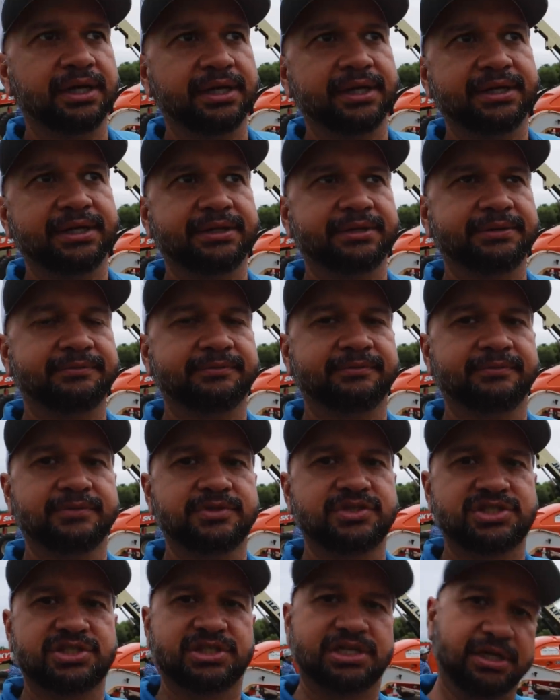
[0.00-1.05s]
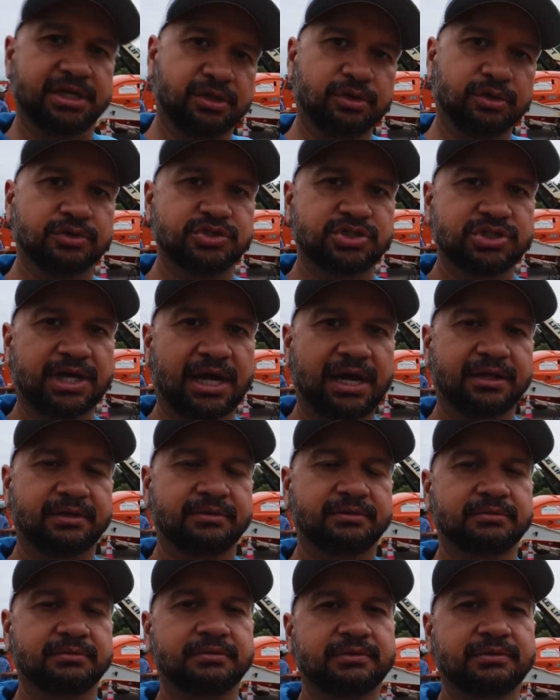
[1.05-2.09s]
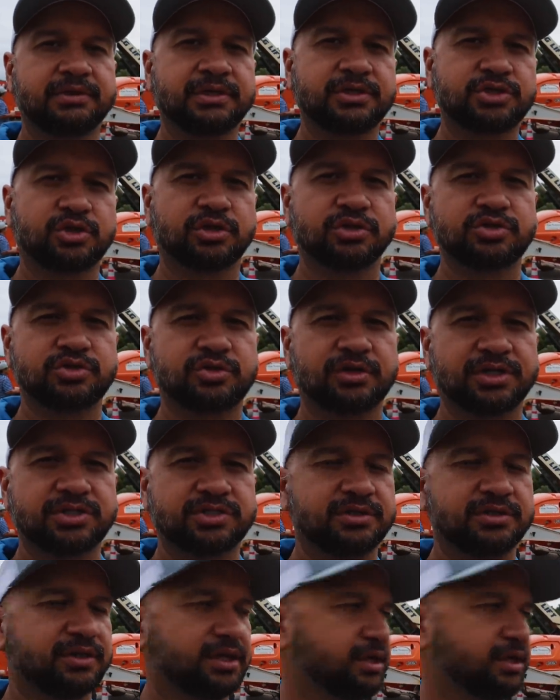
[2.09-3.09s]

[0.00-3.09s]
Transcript: uh, skill shot construction